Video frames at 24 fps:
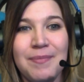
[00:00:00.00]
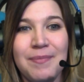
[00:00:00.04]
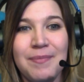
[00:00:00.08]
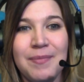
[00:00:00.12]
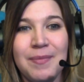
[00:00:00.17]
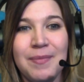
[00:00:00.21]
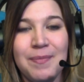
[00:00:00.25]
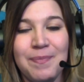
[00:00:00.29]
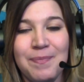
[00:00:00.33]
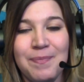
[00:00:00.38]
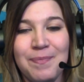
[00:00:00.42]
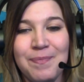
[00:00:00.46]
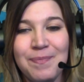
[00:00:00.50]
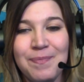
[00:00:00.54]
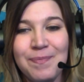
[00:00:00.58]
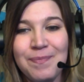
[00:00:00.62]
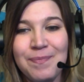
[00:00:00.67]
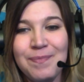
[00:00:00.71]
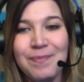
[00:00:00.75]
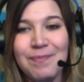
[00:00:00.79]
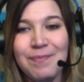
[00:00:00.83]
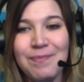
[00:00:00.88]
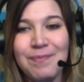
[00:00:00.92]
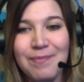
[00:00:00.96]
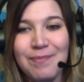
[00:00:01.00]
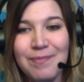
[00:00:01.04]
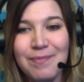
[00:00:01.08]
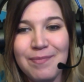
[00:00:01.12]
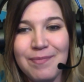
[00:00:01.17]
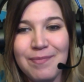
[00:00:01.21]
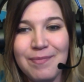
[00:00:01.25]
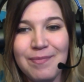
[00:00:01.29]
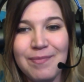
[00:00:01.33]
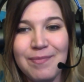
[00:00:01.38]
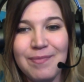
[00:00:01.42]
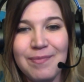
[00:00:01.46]

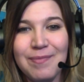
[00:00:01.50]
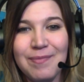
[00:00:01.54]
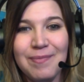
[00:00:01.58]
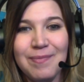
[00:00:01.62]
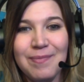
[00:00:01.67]
[no speech]